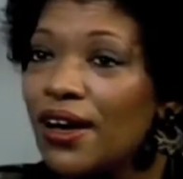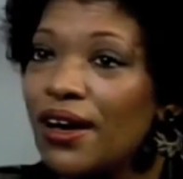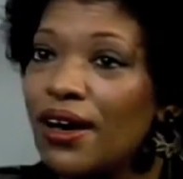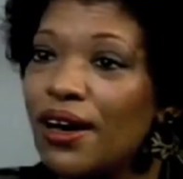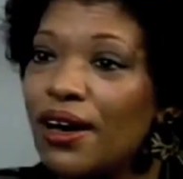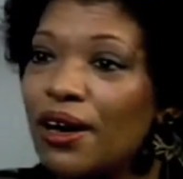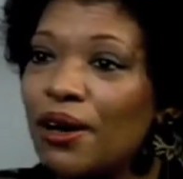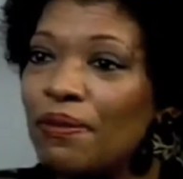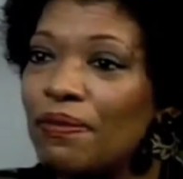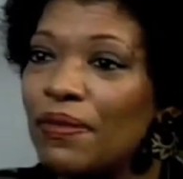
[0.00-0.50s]

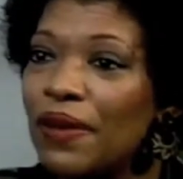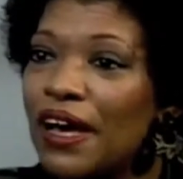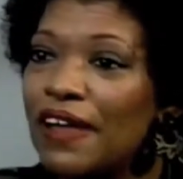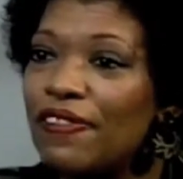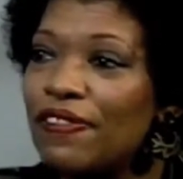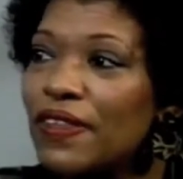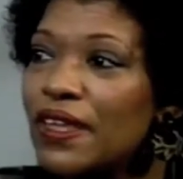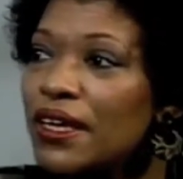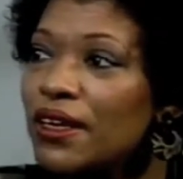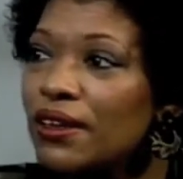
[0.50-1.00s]
I
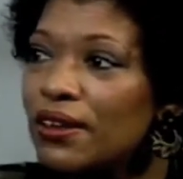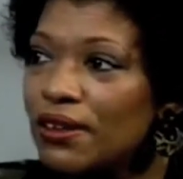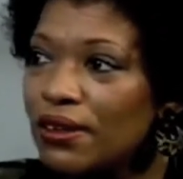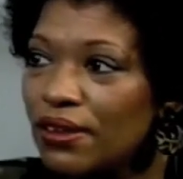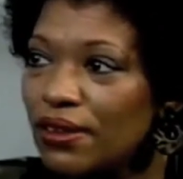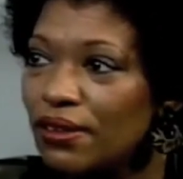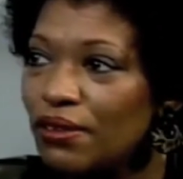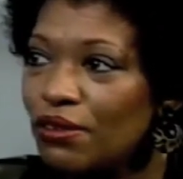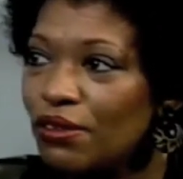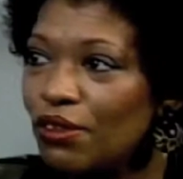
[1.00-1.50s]
think
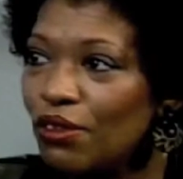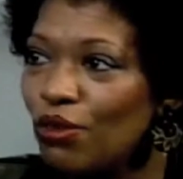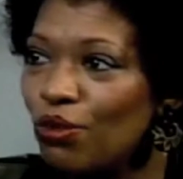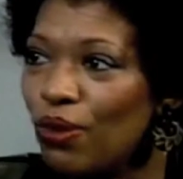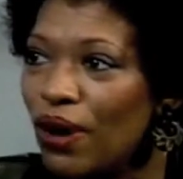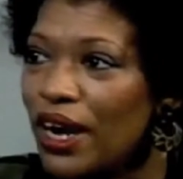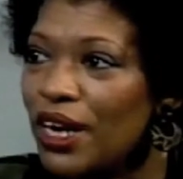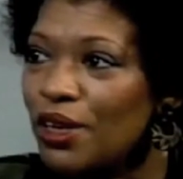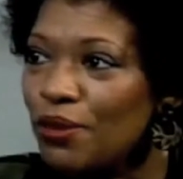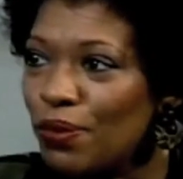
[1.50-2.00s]

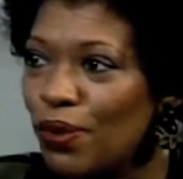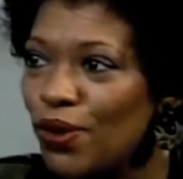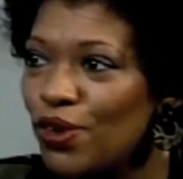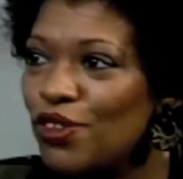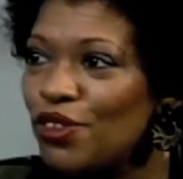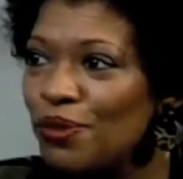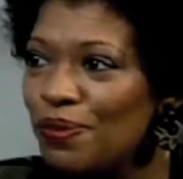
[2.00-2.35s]
writing poetry